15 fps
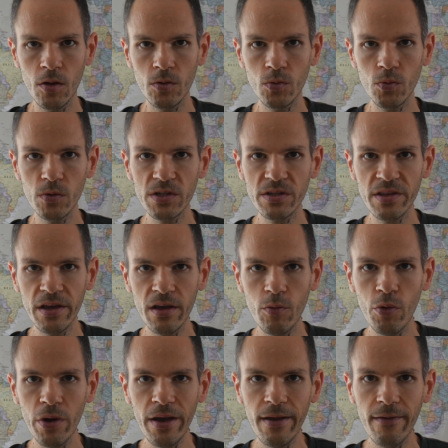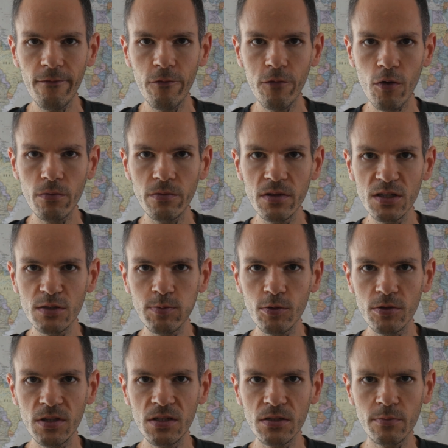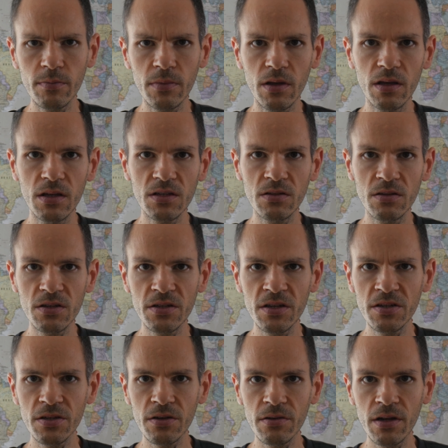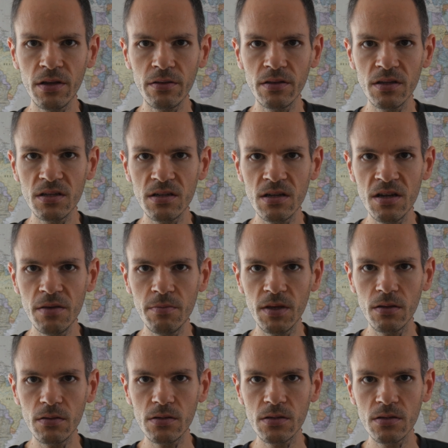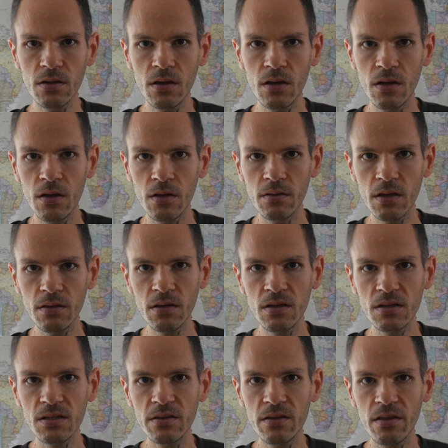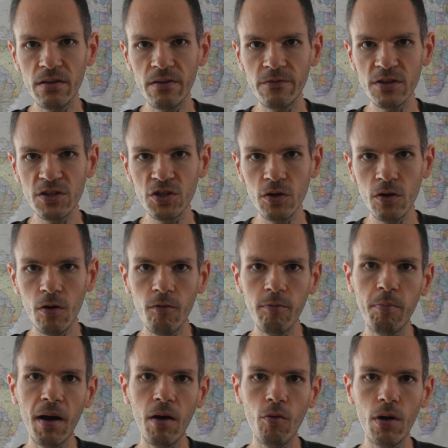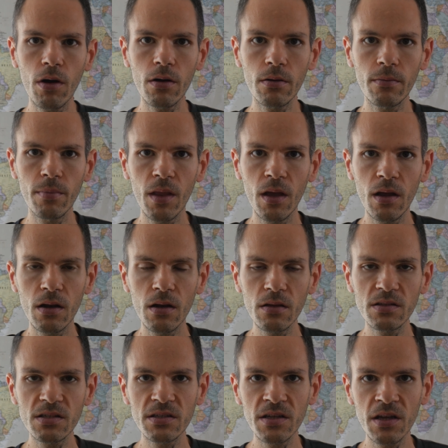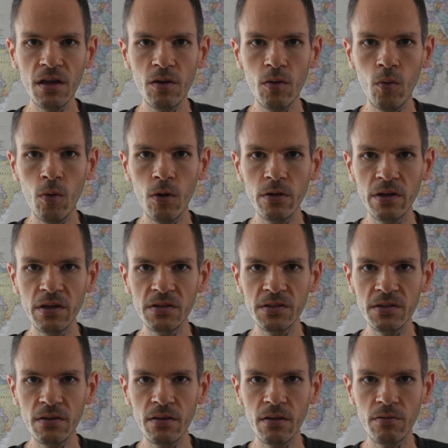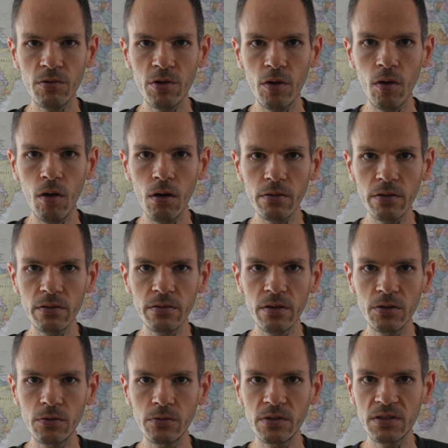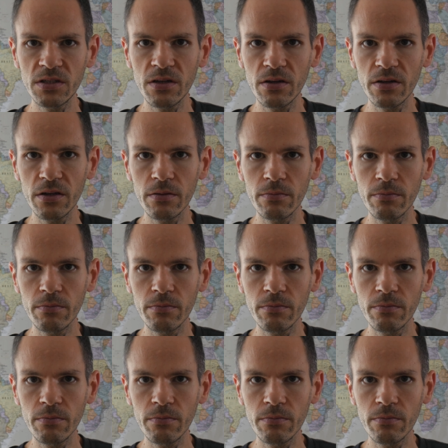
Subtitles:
To stay away from despotism is necessary these limits, that is, the division of power. Let's see what he said regarding the judiciary.